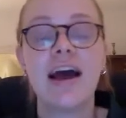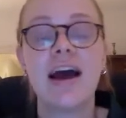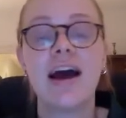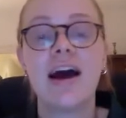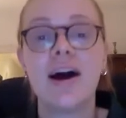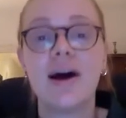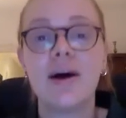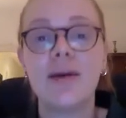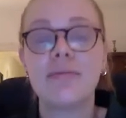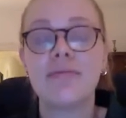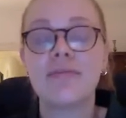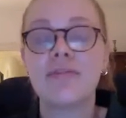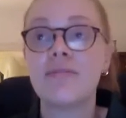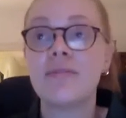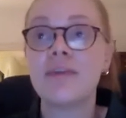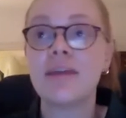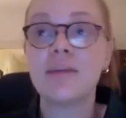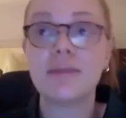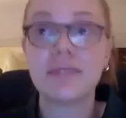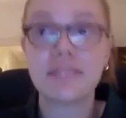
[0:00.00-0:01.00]
For
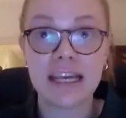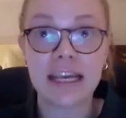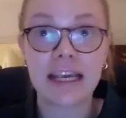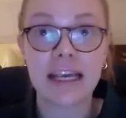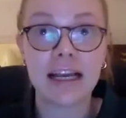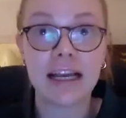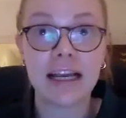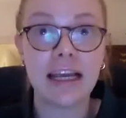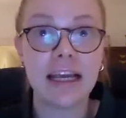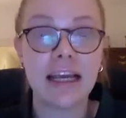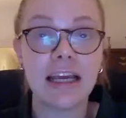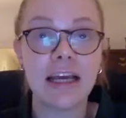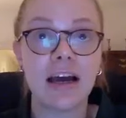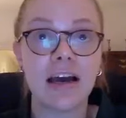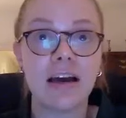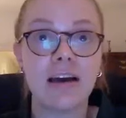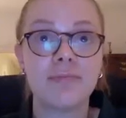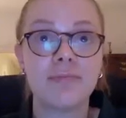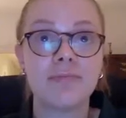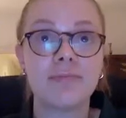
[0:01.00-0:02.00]
me particularly,
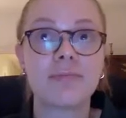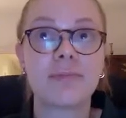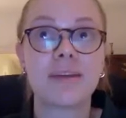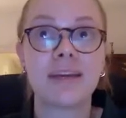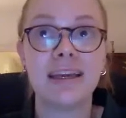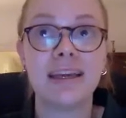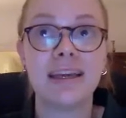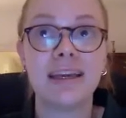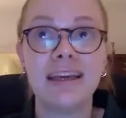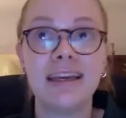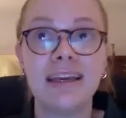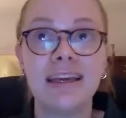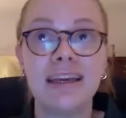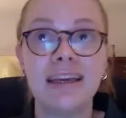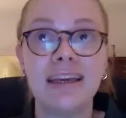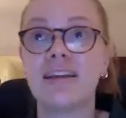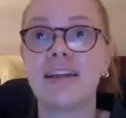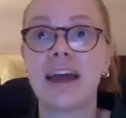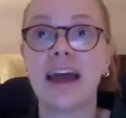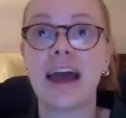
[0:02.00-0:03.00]

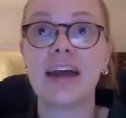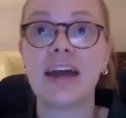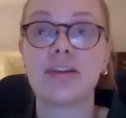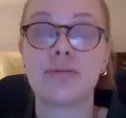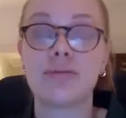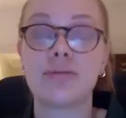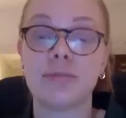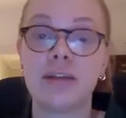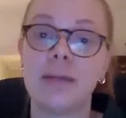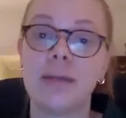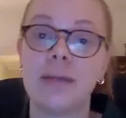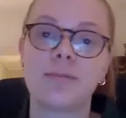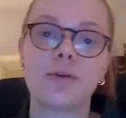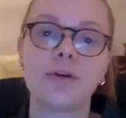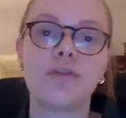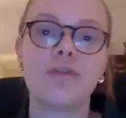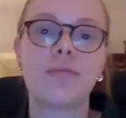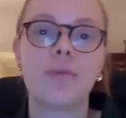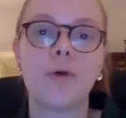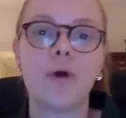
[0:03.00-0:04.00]
key thing that I had to really
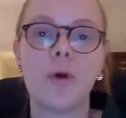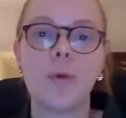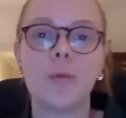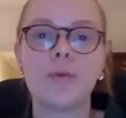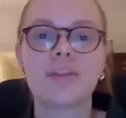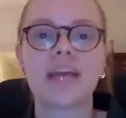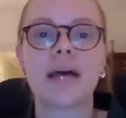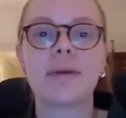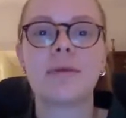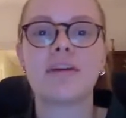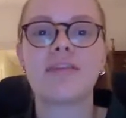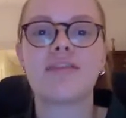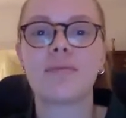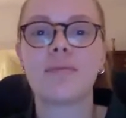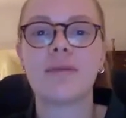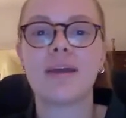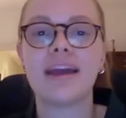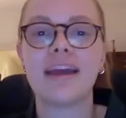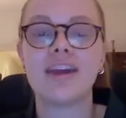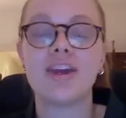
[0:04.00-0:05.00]
improve upon was coming from
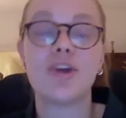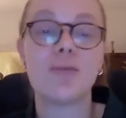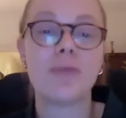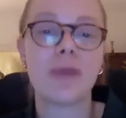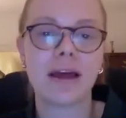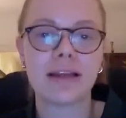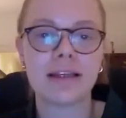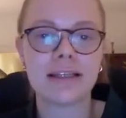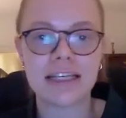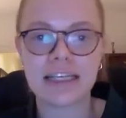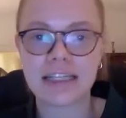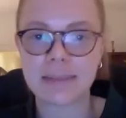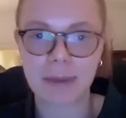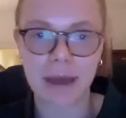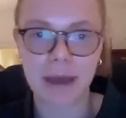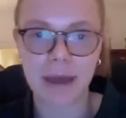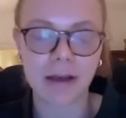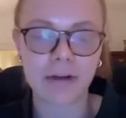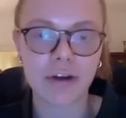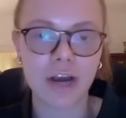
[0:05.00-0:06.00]
a humanities
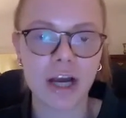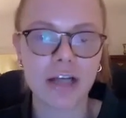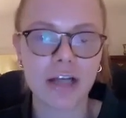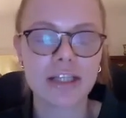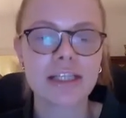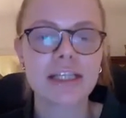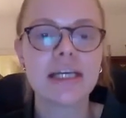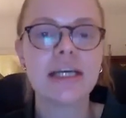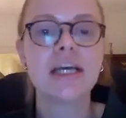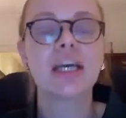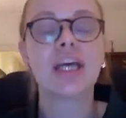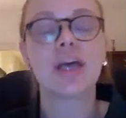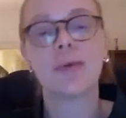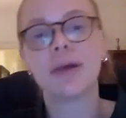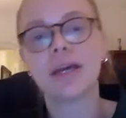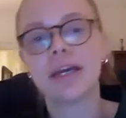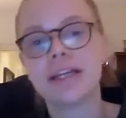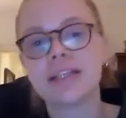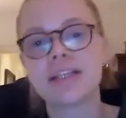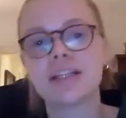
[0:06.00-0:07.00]
background,
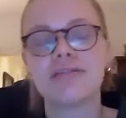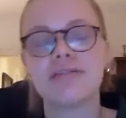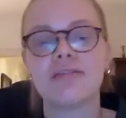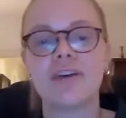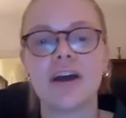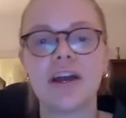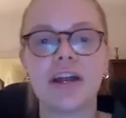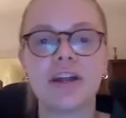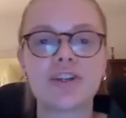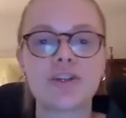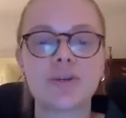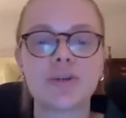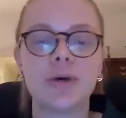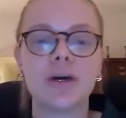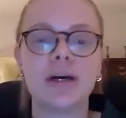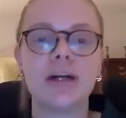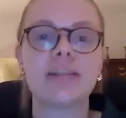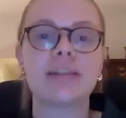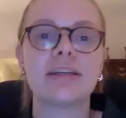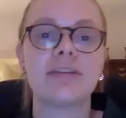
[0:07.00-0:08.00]
going into the financial
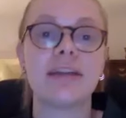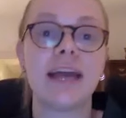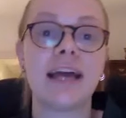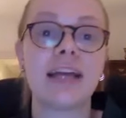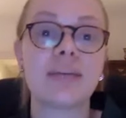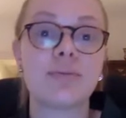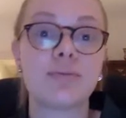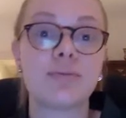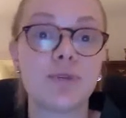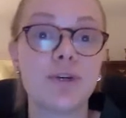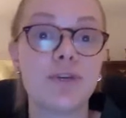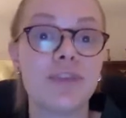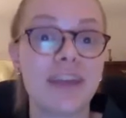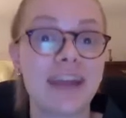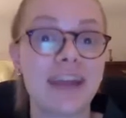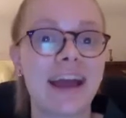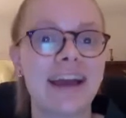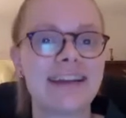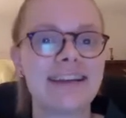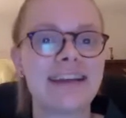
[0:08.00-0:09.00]
world. I really had to prove that I
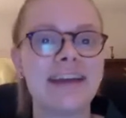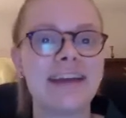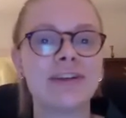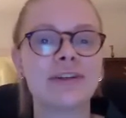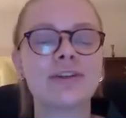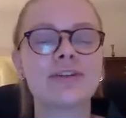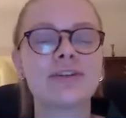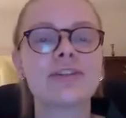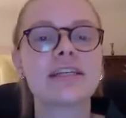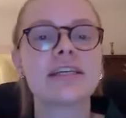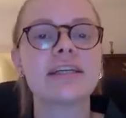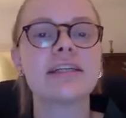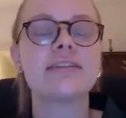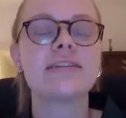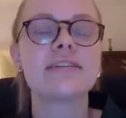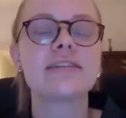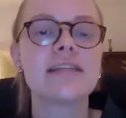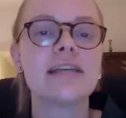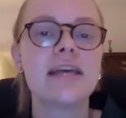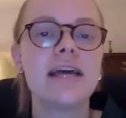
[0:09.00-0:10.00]
had technical
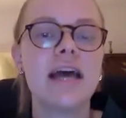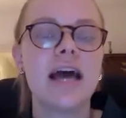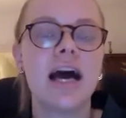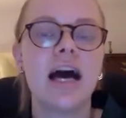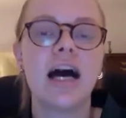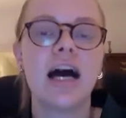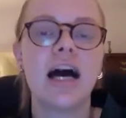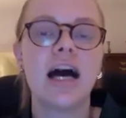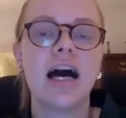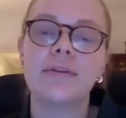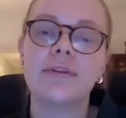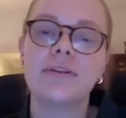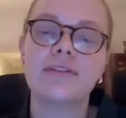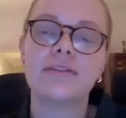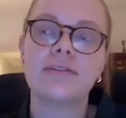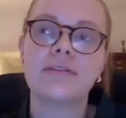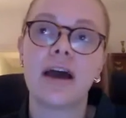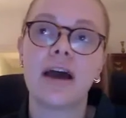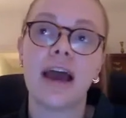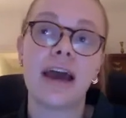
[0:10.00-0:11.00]
skills, and
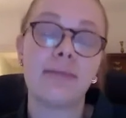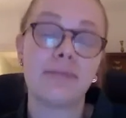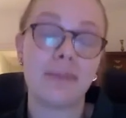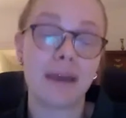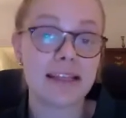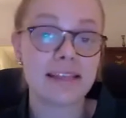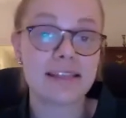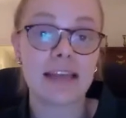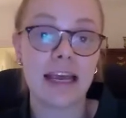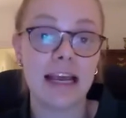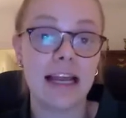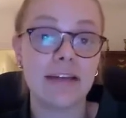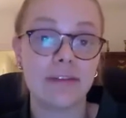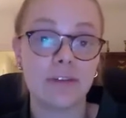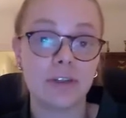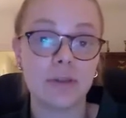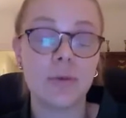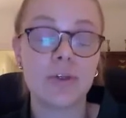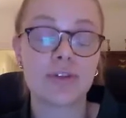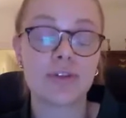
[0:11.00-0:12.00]
I had maths A
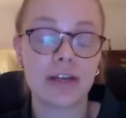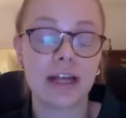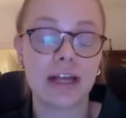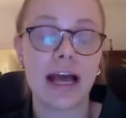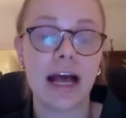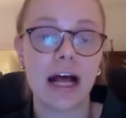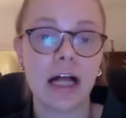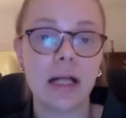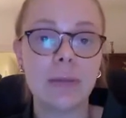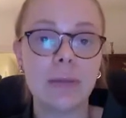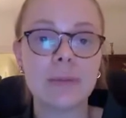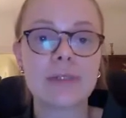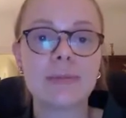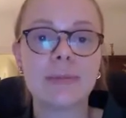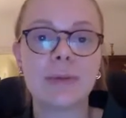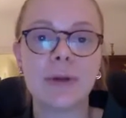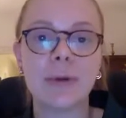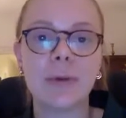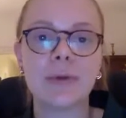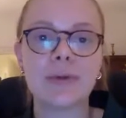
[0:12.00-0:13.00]
level, which really helps,
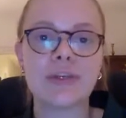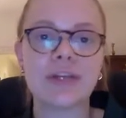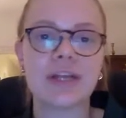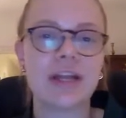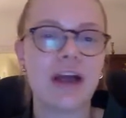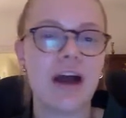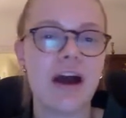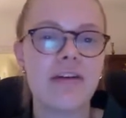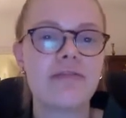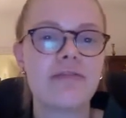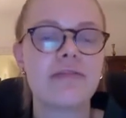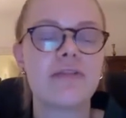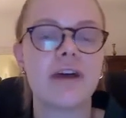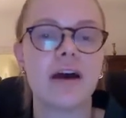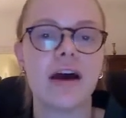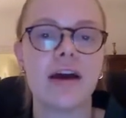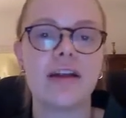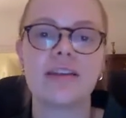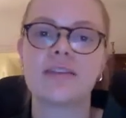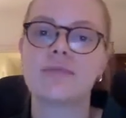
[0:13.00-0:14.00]
but it wasn't enough,
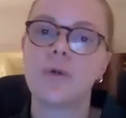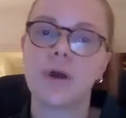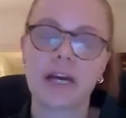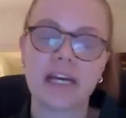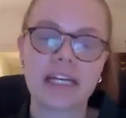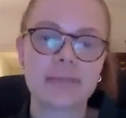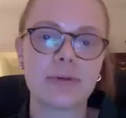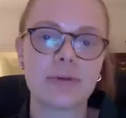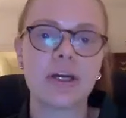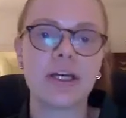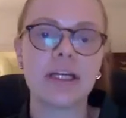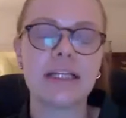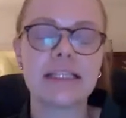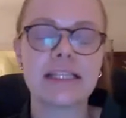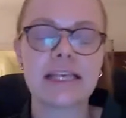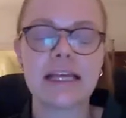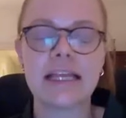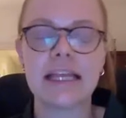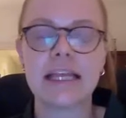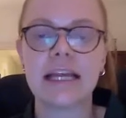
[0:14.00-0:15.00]
and some work experience.
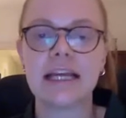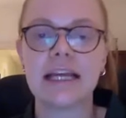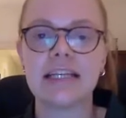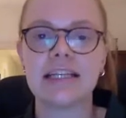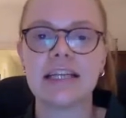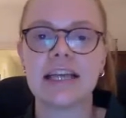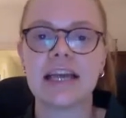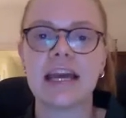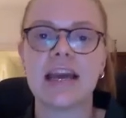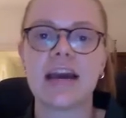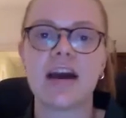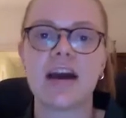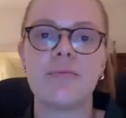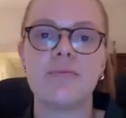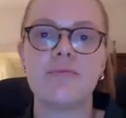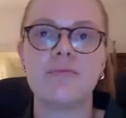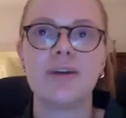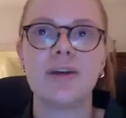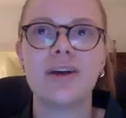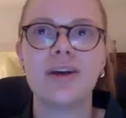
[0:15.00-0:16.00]
And then I did
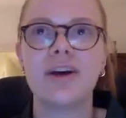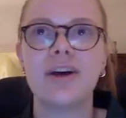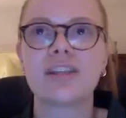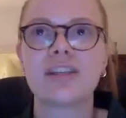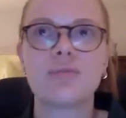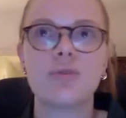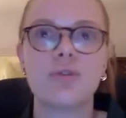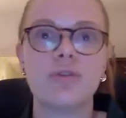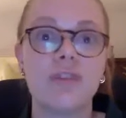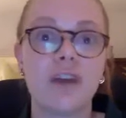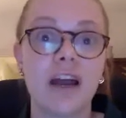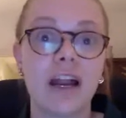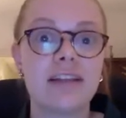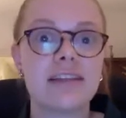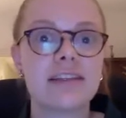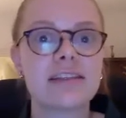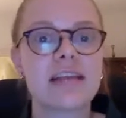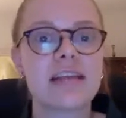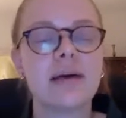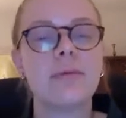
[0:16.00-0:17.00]
a small
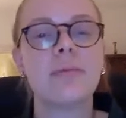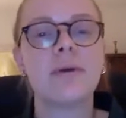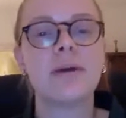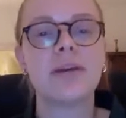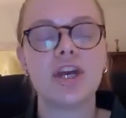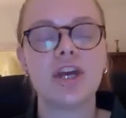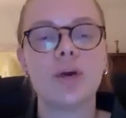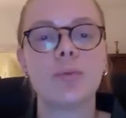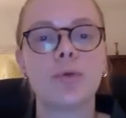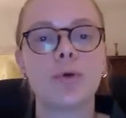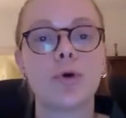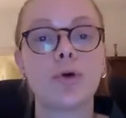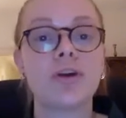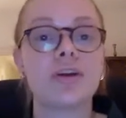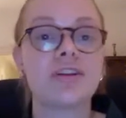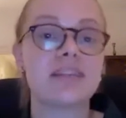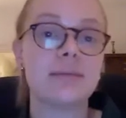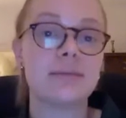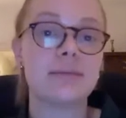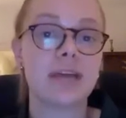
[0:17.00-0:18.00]
finance exam in my year abroad
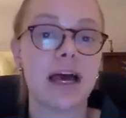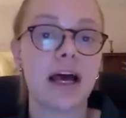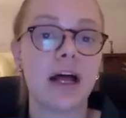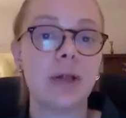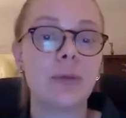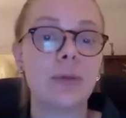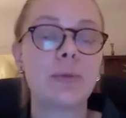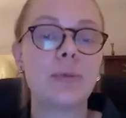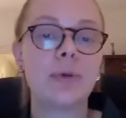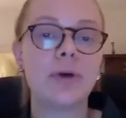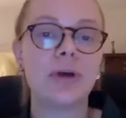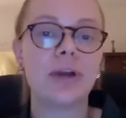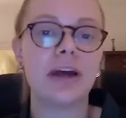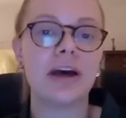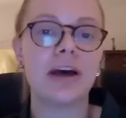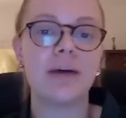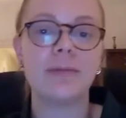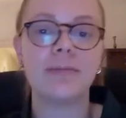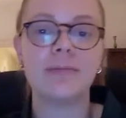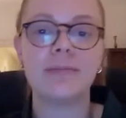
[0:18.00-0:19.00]
that seemed to help, but
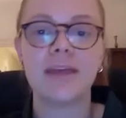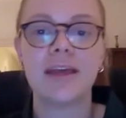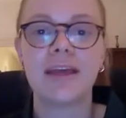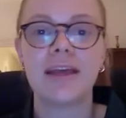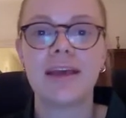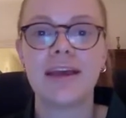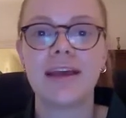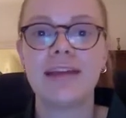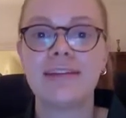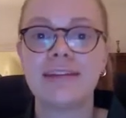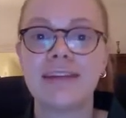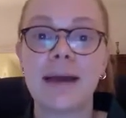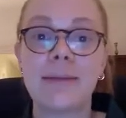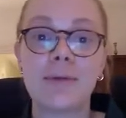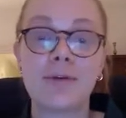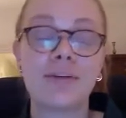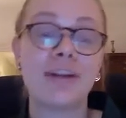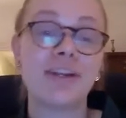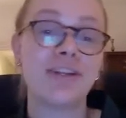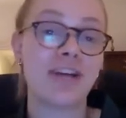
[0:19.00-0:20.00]
it can
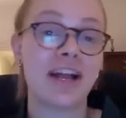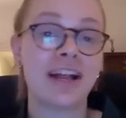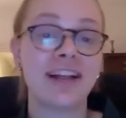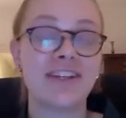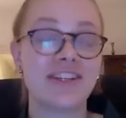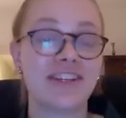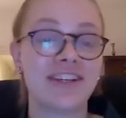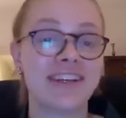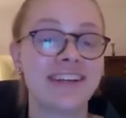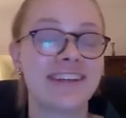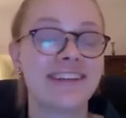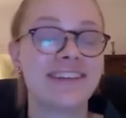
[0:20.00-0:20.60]
be really challenging.